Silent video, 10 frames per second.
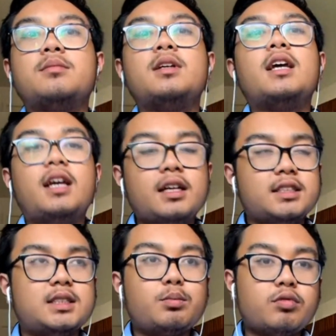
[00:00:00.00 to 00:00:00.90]
is its
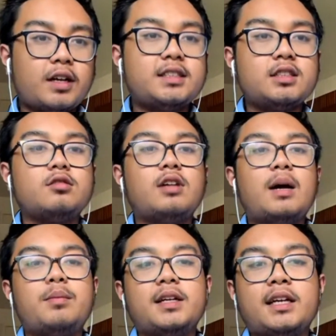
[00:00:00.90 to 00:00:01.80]
practical
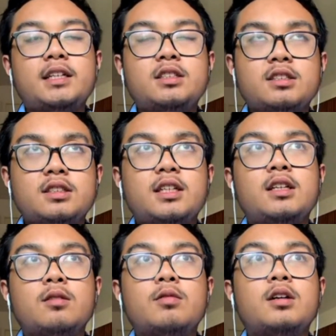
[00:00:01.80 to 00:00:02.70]
applications in the
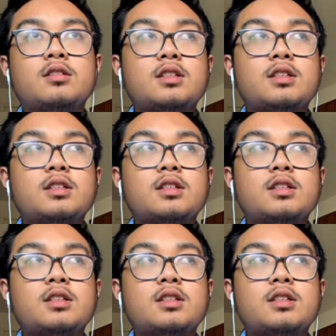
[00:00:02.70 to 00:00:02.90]
world.